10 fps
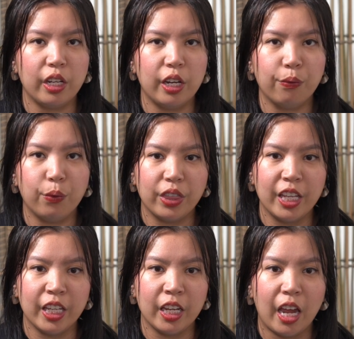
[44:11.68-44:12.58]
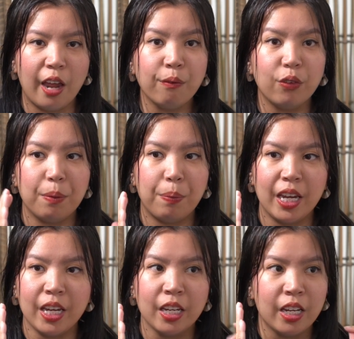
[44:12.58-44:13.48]
if we're thinking
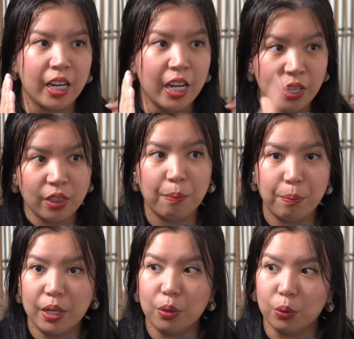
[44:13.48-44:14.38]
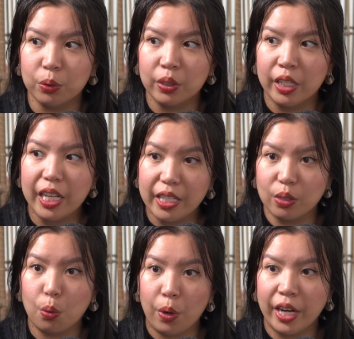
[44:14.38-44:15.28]
MVP in the middle is
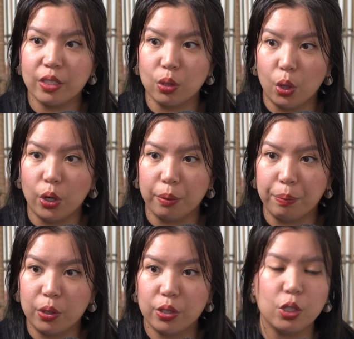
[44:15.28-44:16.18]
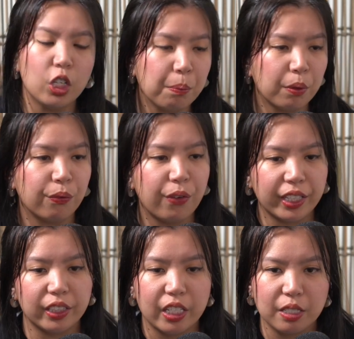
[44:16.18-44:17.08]
the way to go, because you can
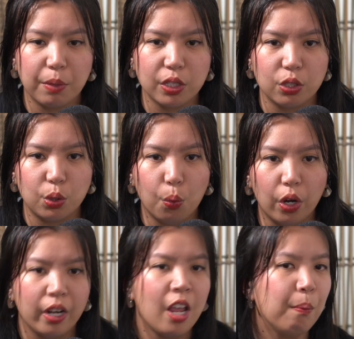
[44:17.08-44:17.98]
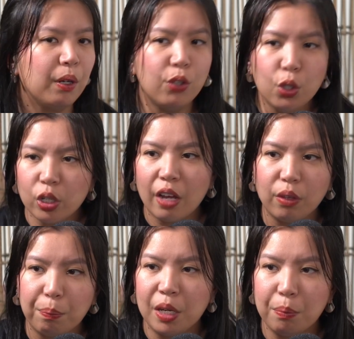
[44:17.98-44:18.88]
perfect it as much as you want. But if you don't have
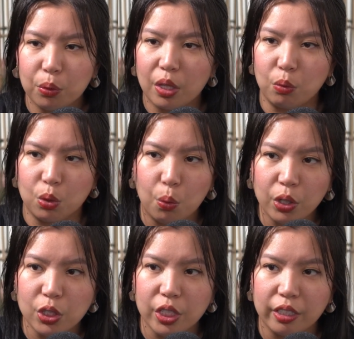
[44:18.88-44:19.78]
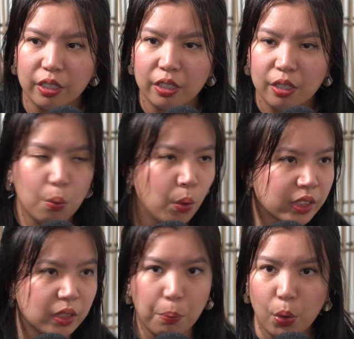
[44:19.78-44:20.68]
the people to watch it,
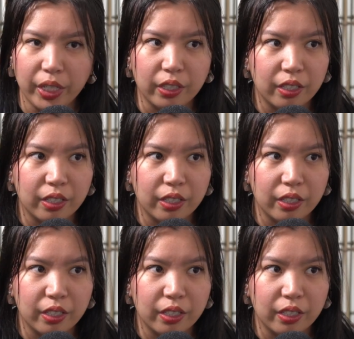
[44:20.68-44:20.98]
what's the point?